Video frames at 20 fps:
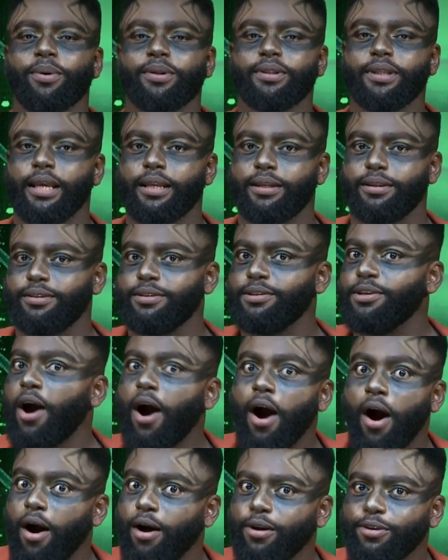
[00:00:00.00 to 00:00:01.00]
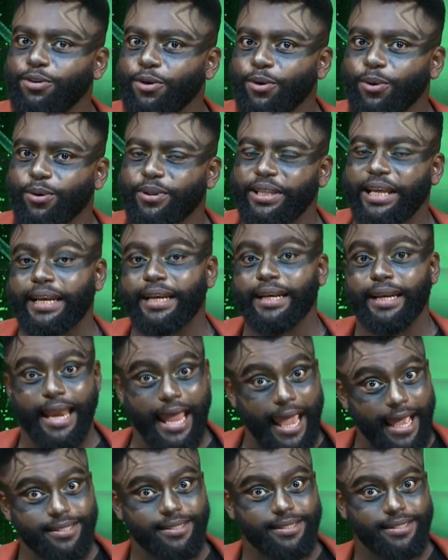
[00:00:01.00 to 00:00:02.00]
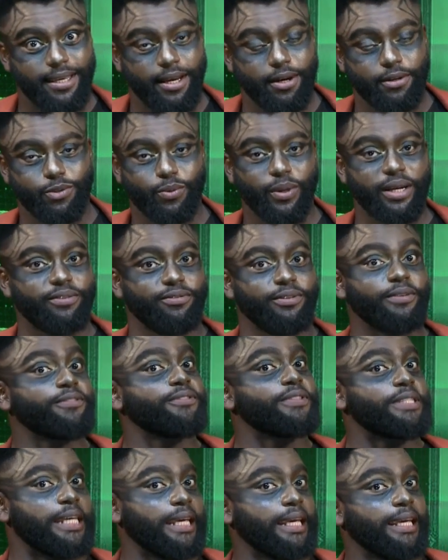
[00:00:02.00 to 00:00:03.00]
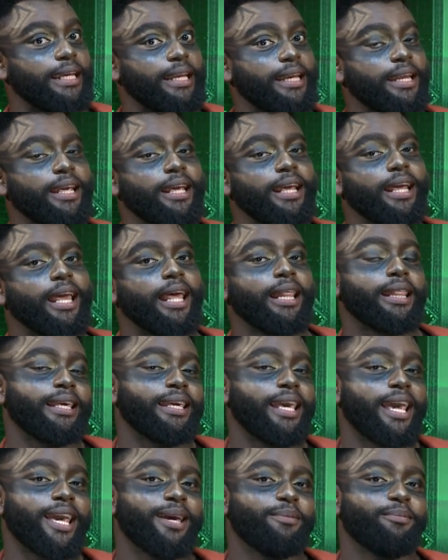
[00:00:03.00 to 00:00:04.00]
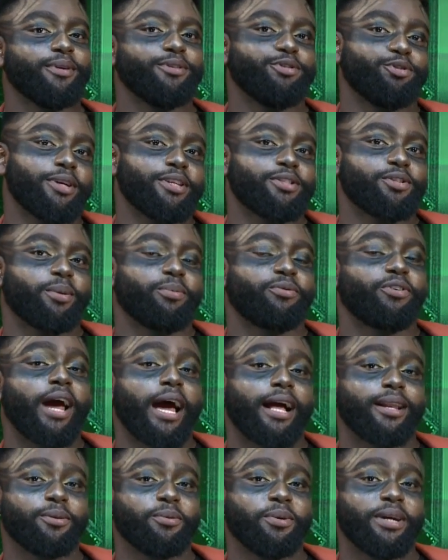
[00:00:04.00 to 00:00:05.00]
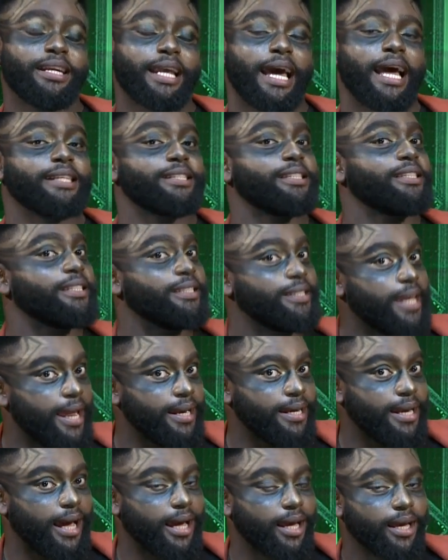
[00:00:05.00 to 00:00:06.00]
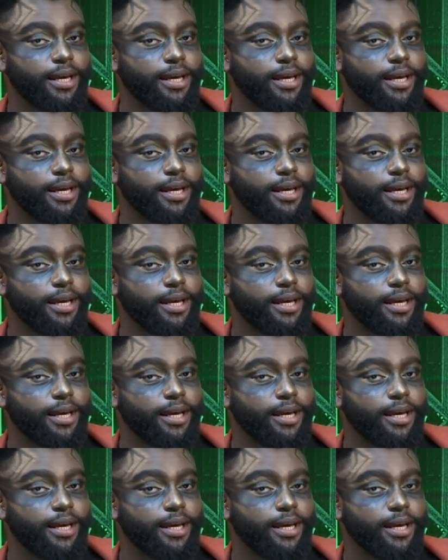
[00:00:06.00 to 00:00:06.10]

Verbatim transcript: But then y'all know that last year, 2015, the game dressed up for Halloween as Jidenna.